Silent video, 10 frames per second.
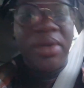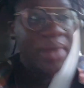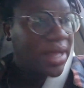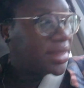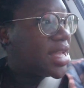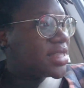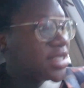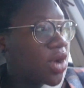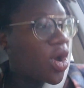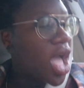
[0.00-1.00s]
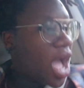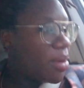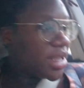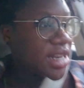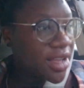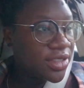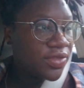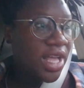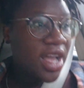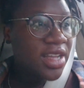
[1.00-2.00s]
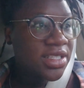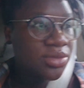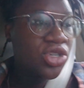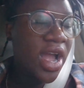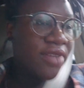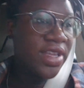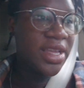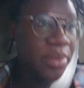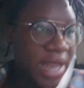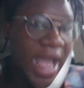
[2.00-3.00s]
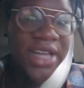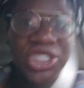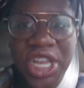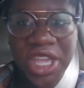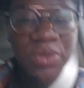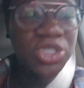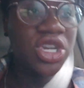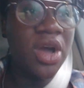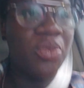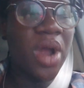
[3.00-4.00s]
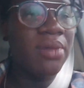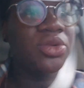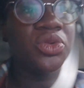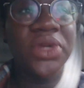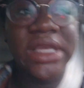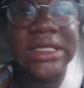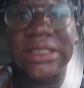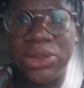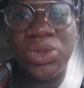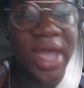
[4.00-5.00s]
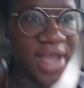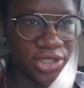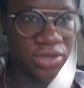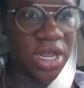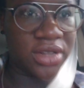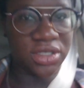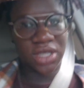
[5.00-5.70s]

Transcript: about that. So, I'm going to get out the vlog because I'm driving. But I'll check in with y'all probably when we get to the actual doctor's